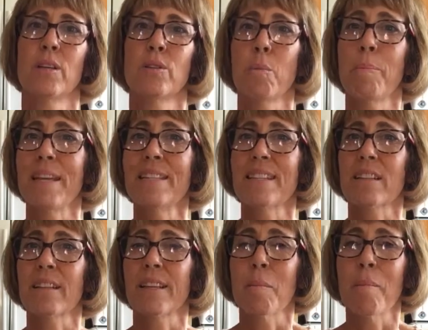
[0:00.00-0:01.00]
So
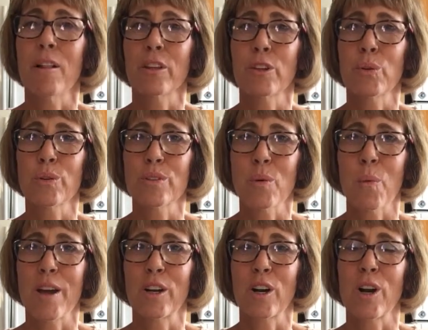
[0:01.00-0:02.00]
basically the molecules of the
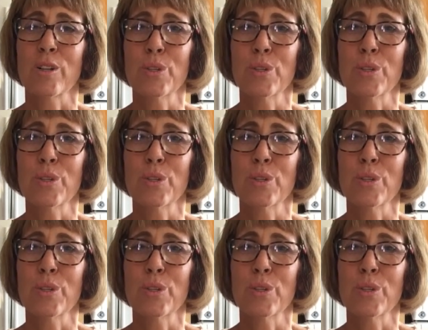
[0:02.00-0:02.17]
water are